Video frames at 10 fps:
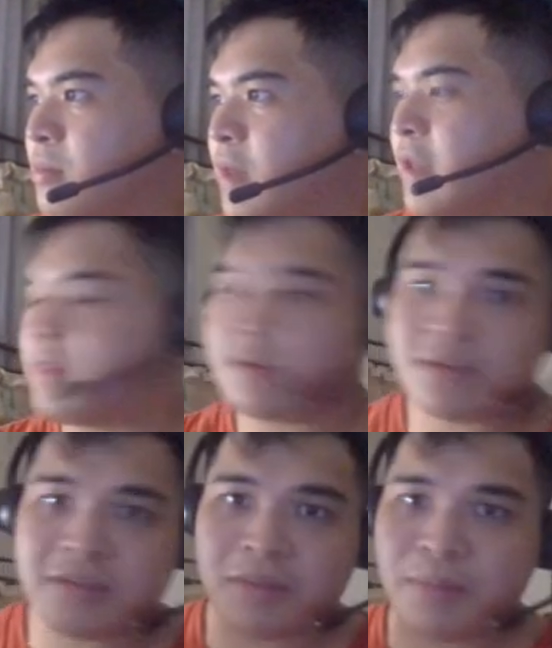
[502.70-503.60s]
And
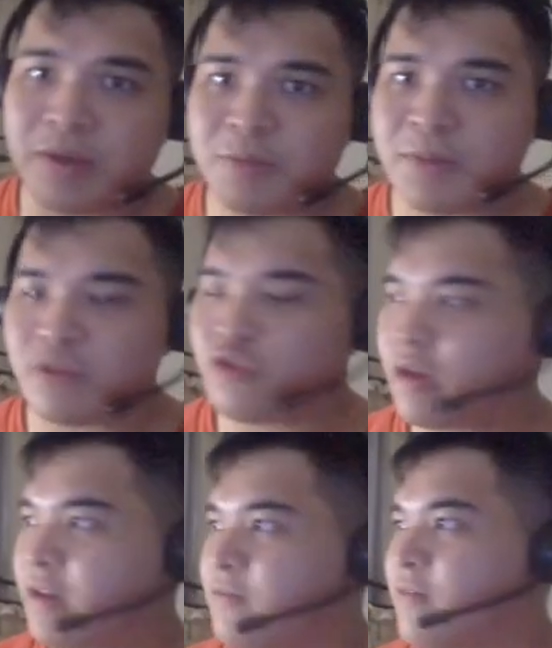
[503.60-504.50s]
this is the best picture
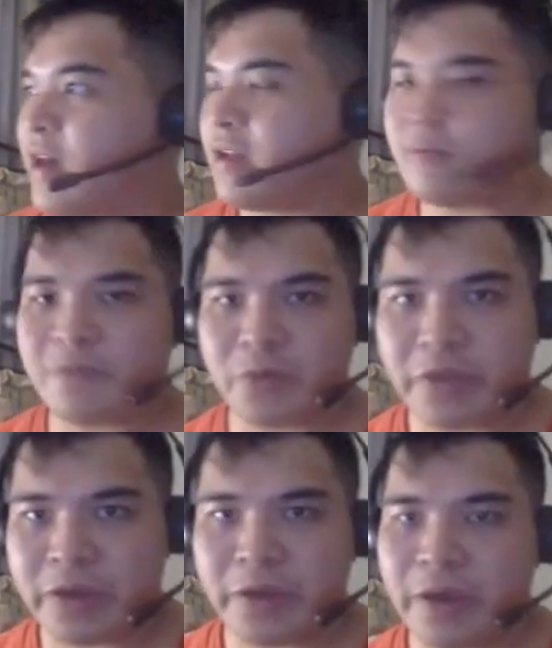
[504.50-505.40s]
I can find for
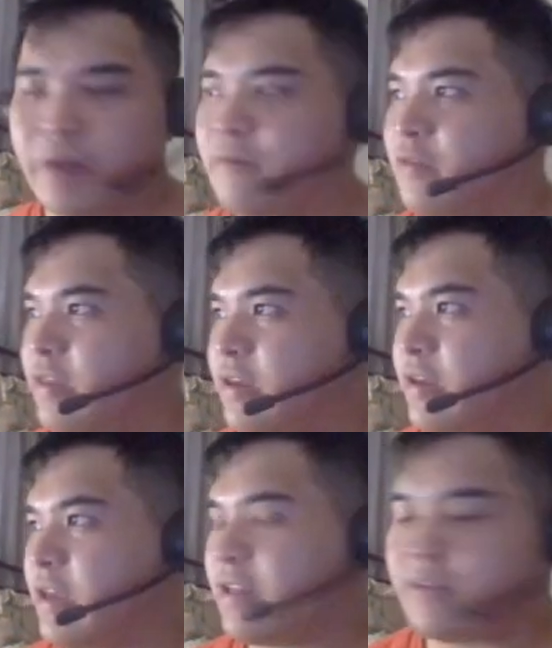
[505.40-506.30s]
the uh, for
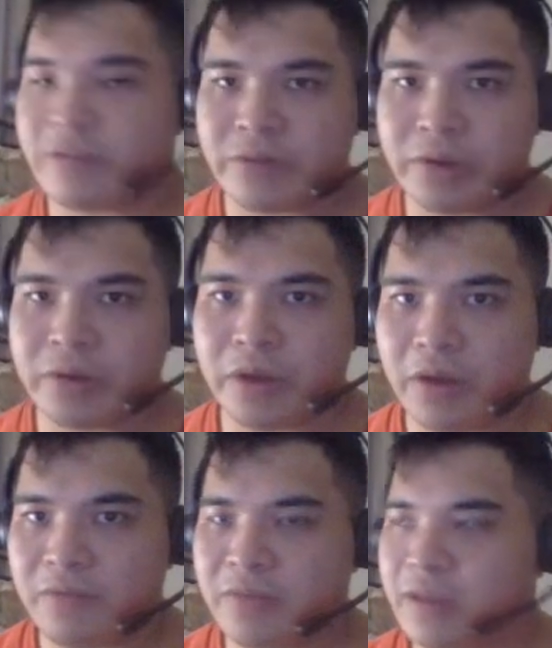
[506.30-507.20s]
the interior
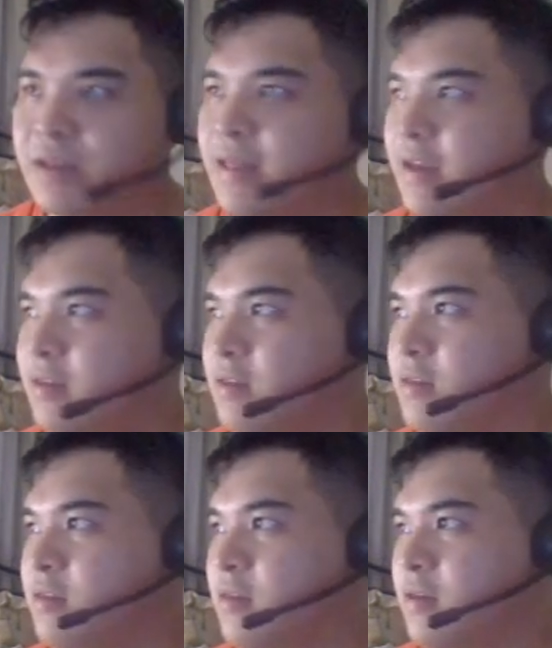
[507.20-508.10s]
of the
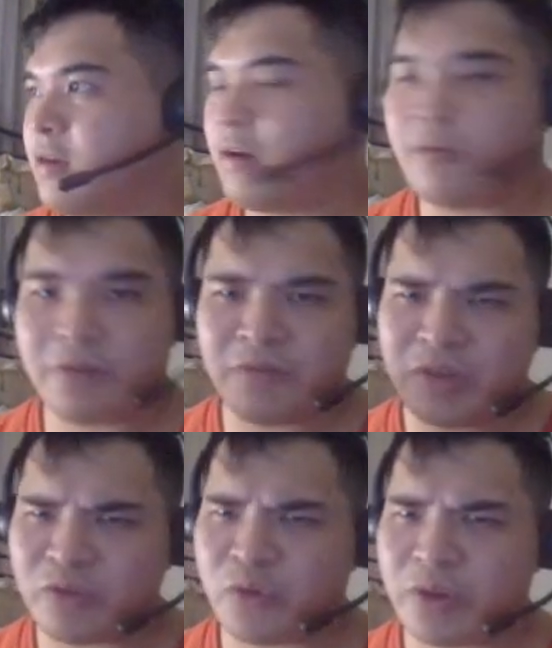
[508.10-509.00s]
Lexus uh, of
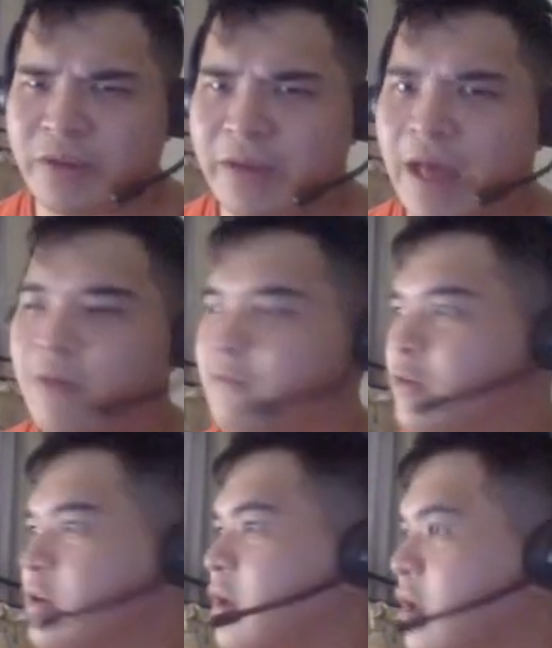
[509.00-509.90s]
the Toyota
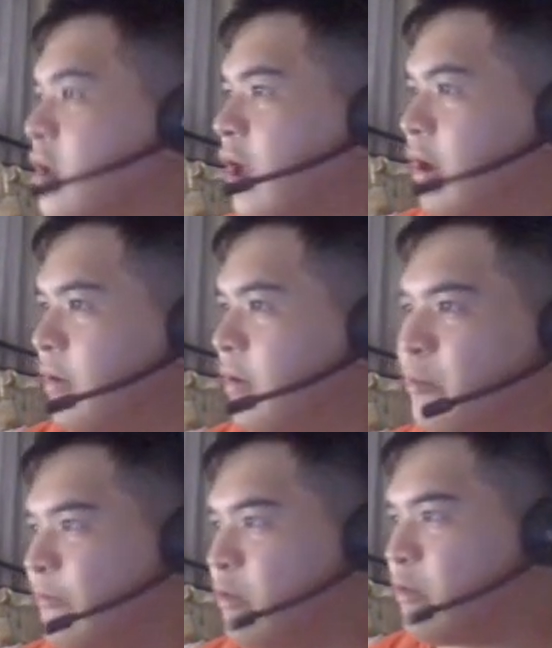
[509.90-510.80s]
Alphard uh,
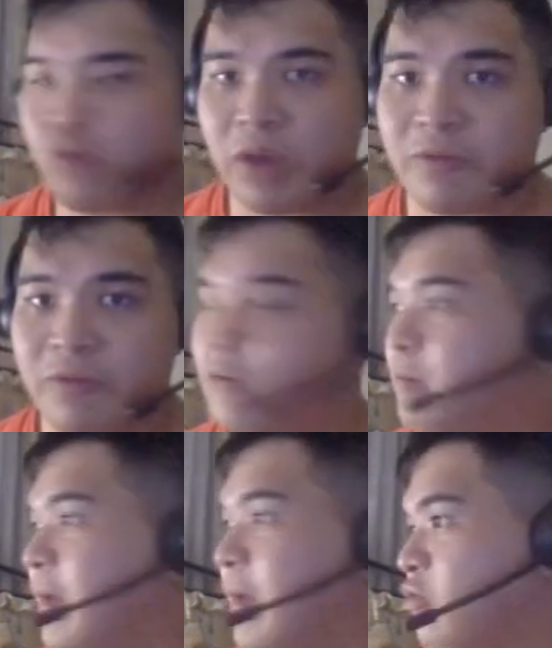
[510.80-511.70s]
for the driver and
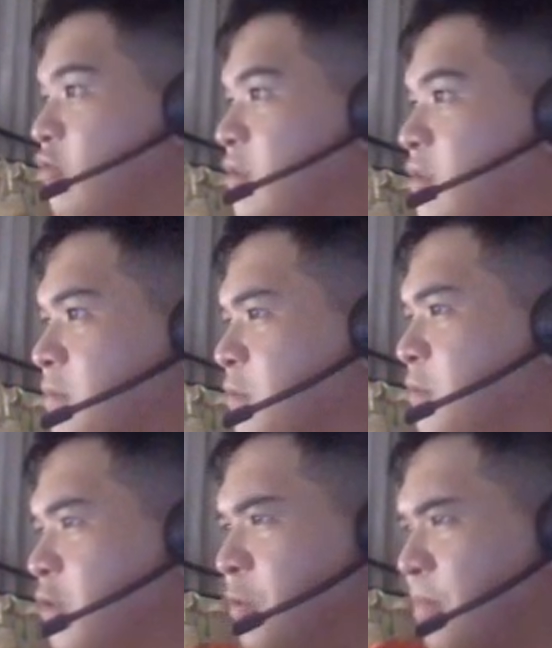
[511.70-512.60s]
front passenger seat.
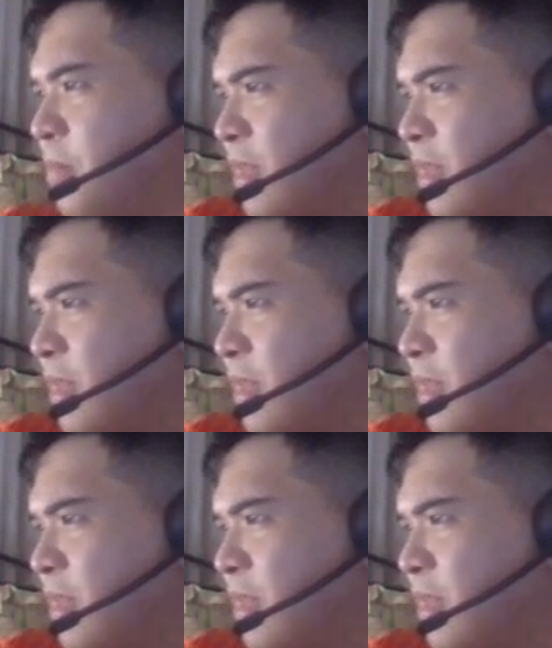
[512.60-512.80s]
So